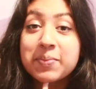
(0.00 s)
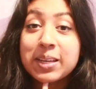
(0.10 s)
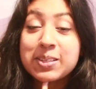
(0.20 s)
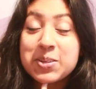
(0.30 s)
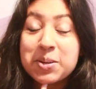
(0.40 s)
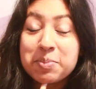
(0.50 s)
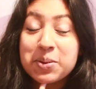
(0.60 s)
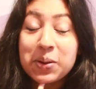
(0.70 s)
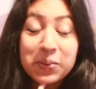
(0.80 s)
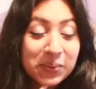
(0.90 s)
That shop
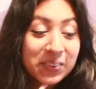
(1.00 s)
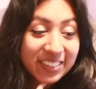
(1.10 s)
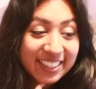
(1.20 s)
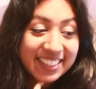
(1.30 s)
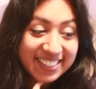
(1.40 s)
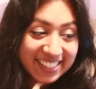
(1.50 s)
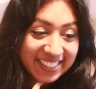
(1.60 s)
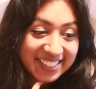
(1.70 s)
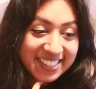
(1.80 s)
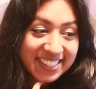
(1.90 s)
no longer
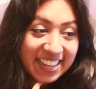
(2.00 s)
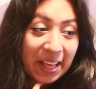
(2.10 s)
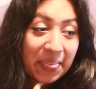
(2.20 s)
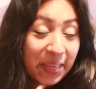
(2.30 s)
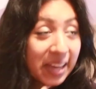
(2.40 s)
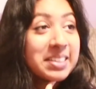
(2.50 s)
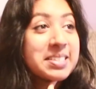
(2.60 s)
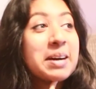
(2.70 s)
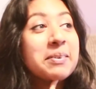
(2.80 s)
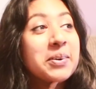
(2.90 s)
exists. That
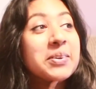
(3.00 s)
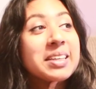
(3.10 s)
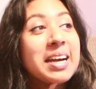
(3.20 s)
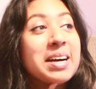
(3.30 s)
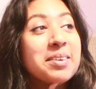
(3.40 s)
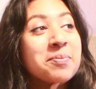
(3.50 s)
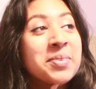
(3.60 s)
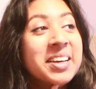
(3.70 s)
is how old I am.